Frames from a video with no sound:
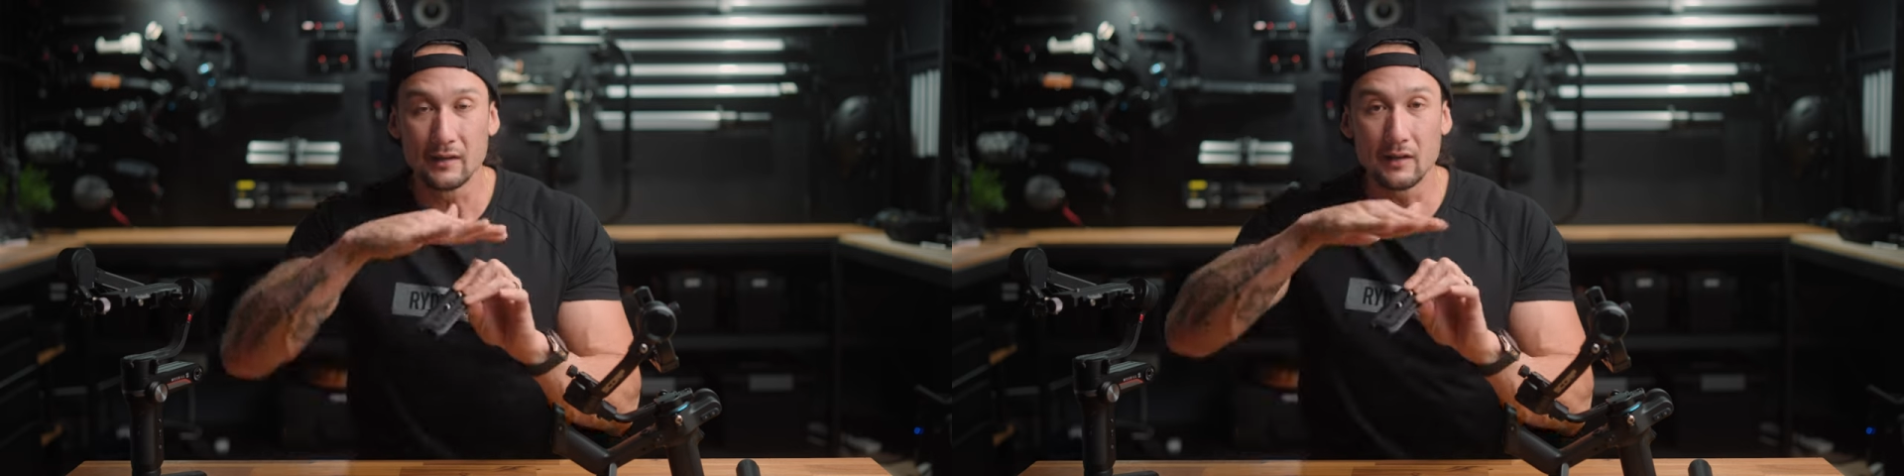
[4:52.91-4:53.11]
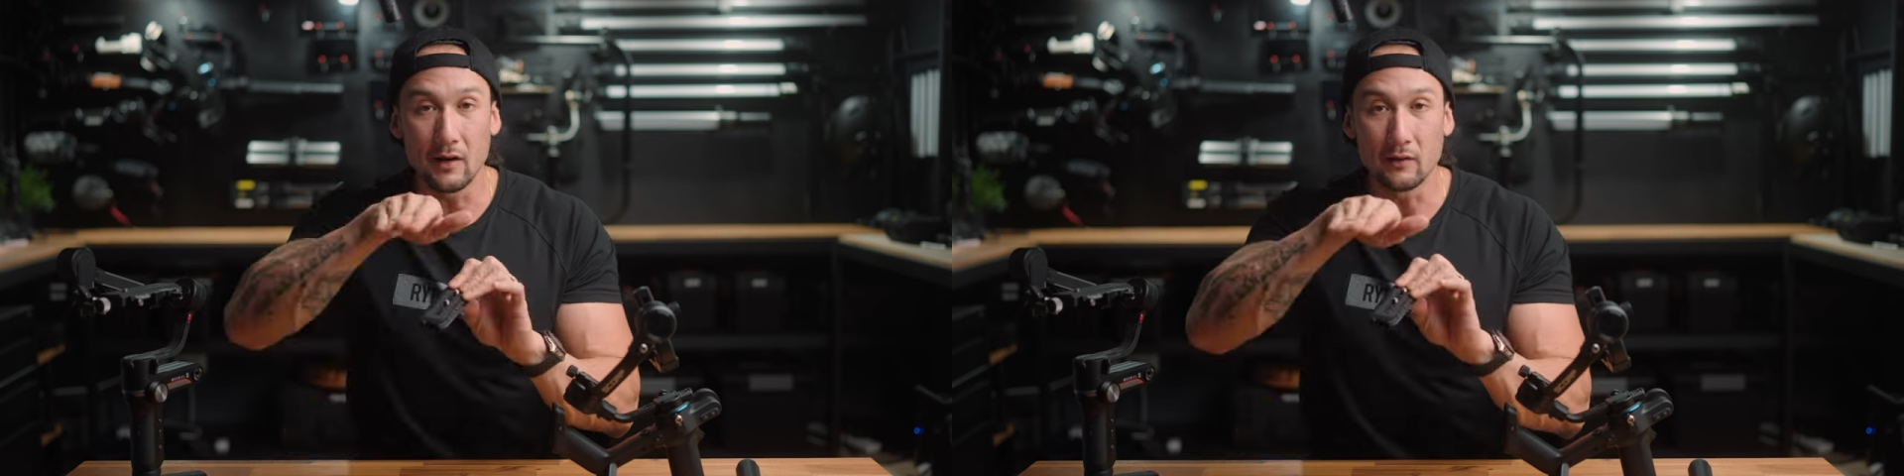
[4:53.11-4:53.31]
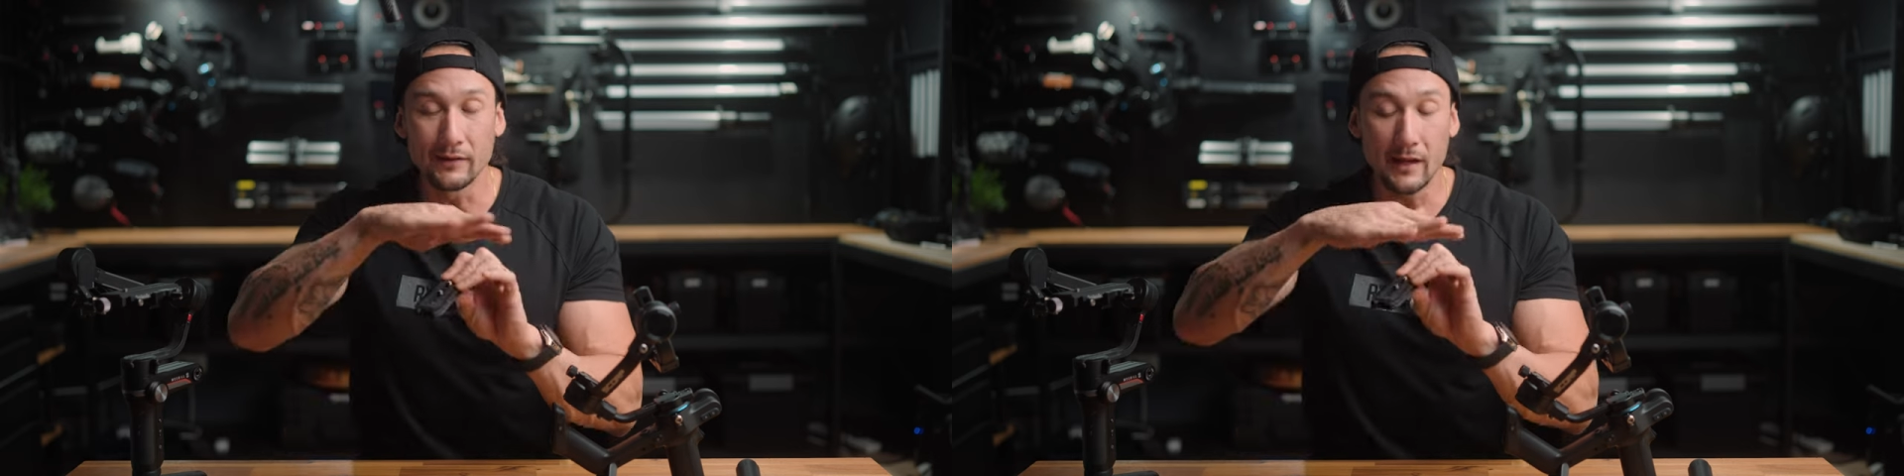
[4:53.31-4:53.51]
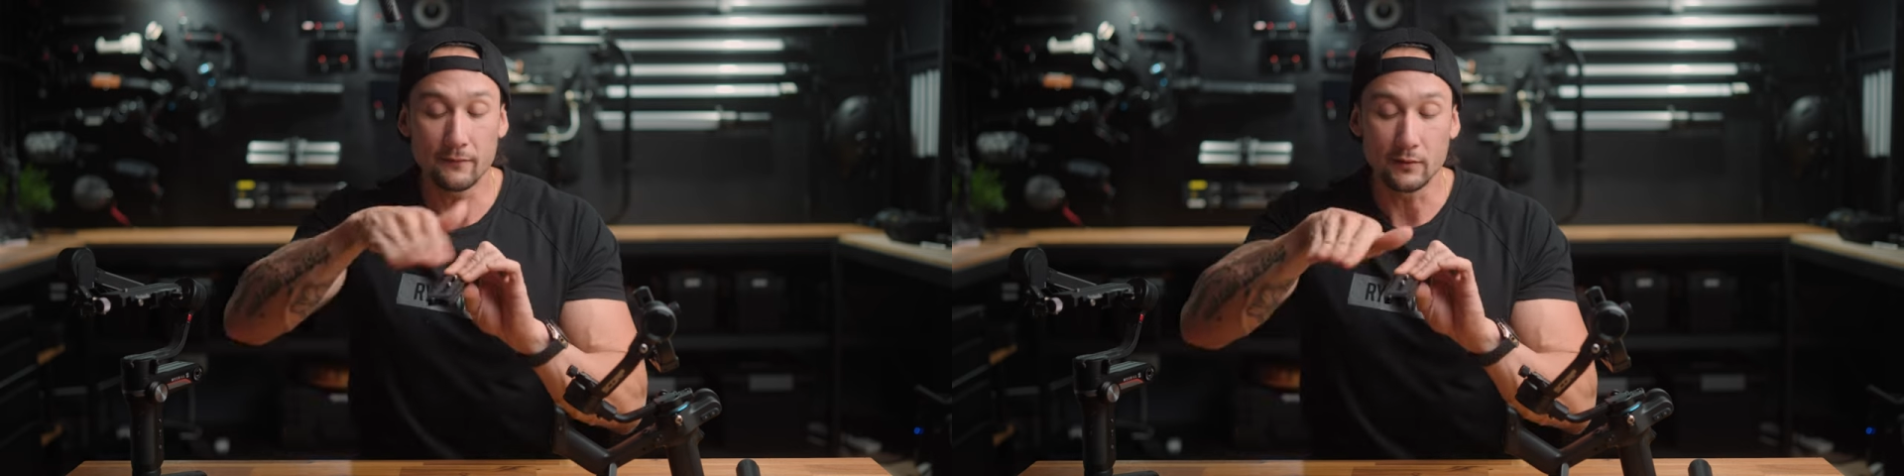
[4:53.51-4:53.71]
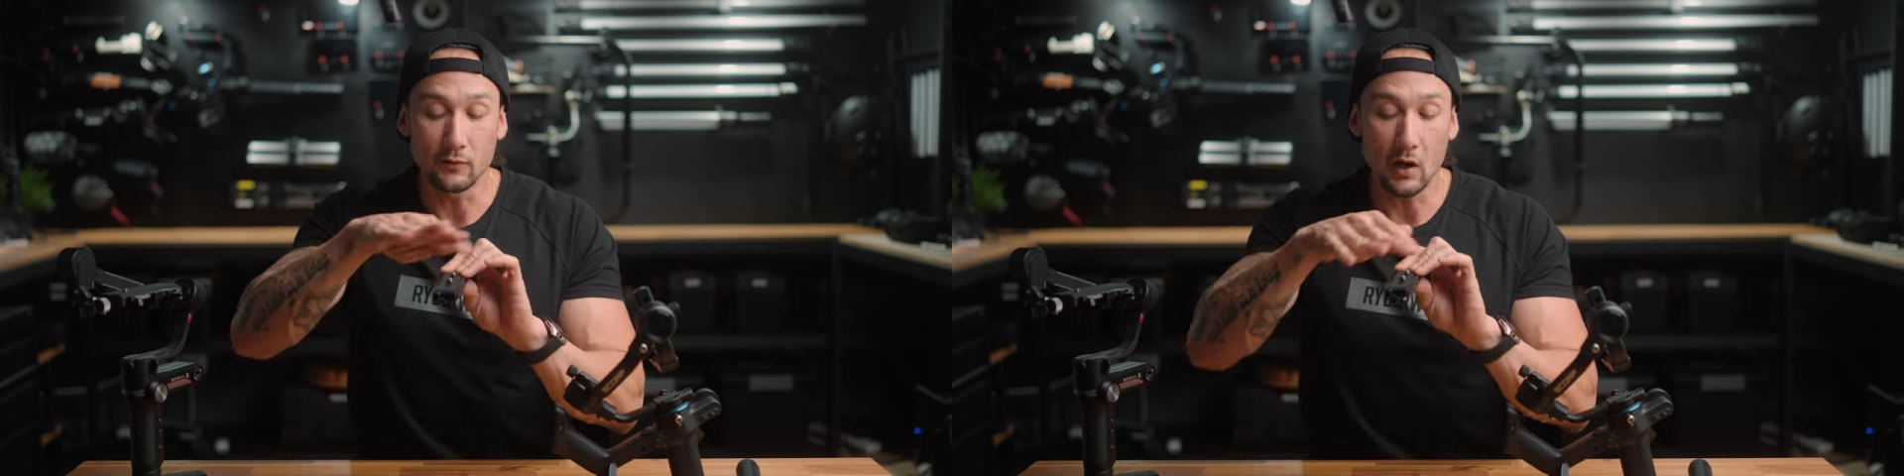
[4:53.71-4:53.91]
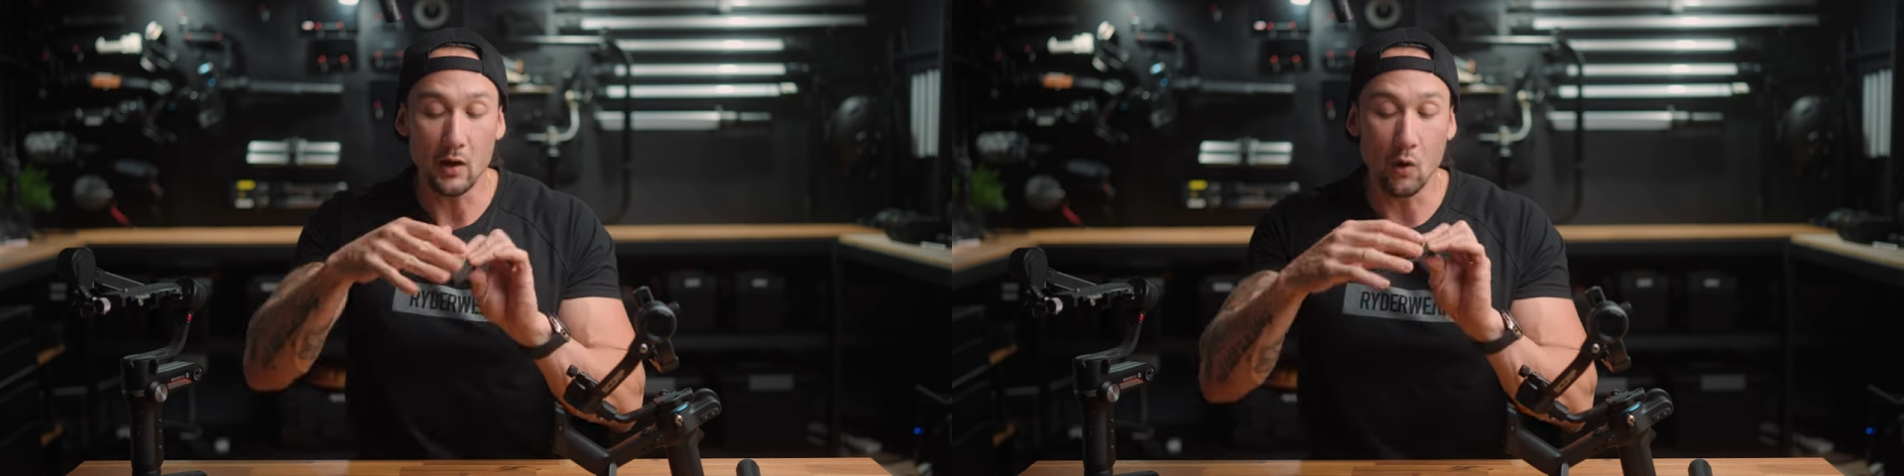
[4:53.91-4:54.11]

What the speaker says: you know, left and right